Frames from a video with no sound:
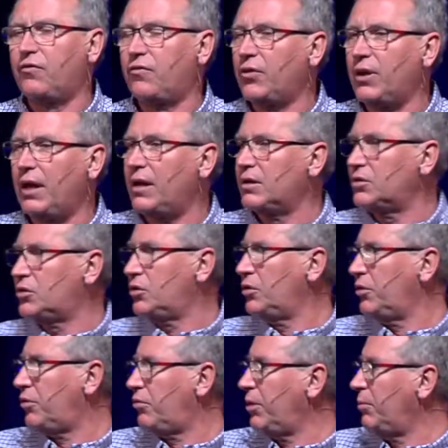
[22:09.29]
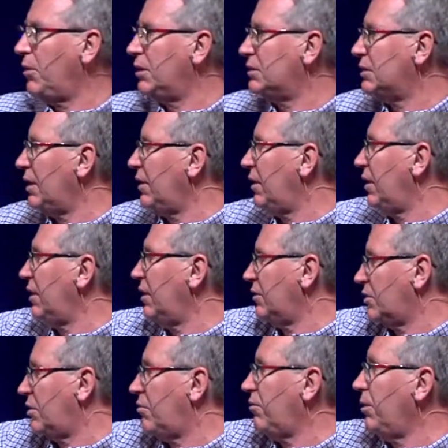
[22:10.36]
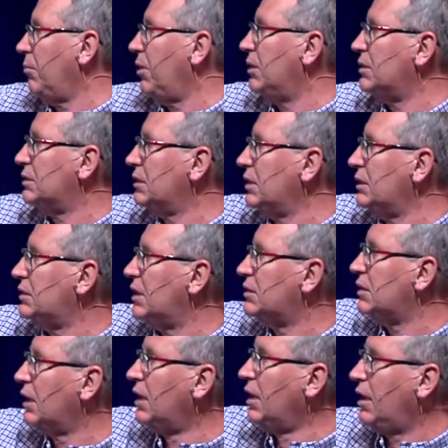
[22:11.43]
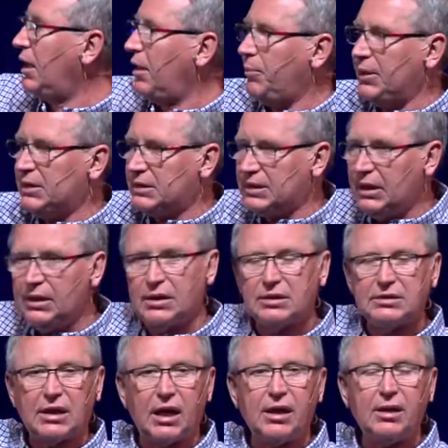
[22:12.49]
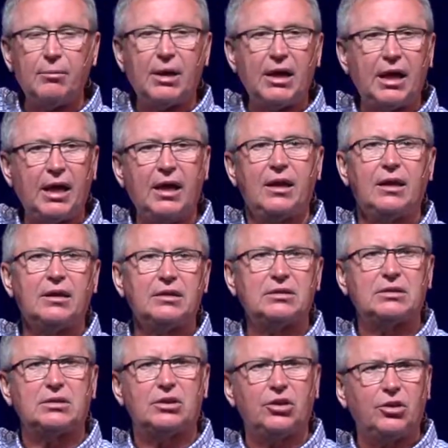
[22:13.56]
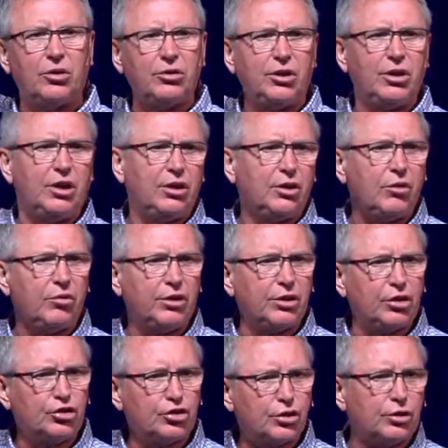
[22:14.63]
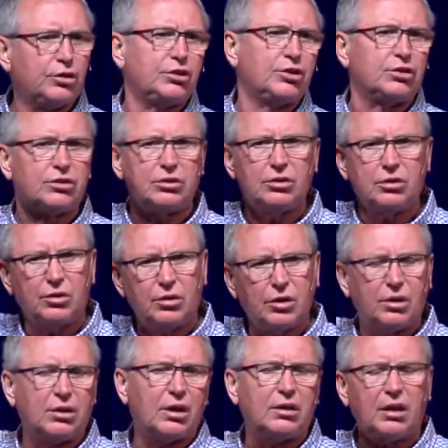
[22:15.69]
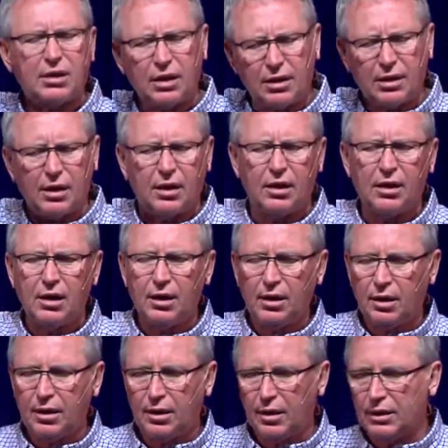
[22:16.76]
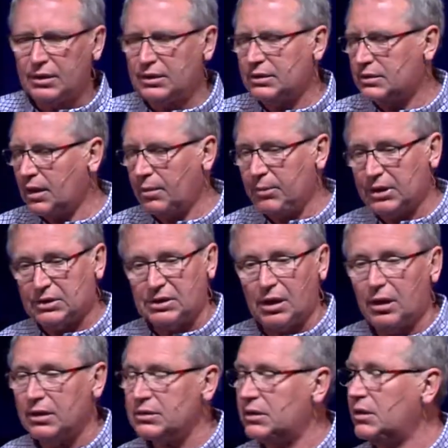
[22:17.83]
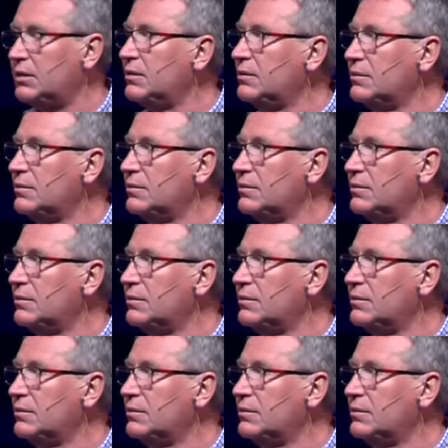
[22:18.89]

for the last 2-3 months, I think it's 3 months, he says, I've been seeing this guy in my head and, you know, you need to quit the church. It's da, da, da, da. He says, I'm exhausted.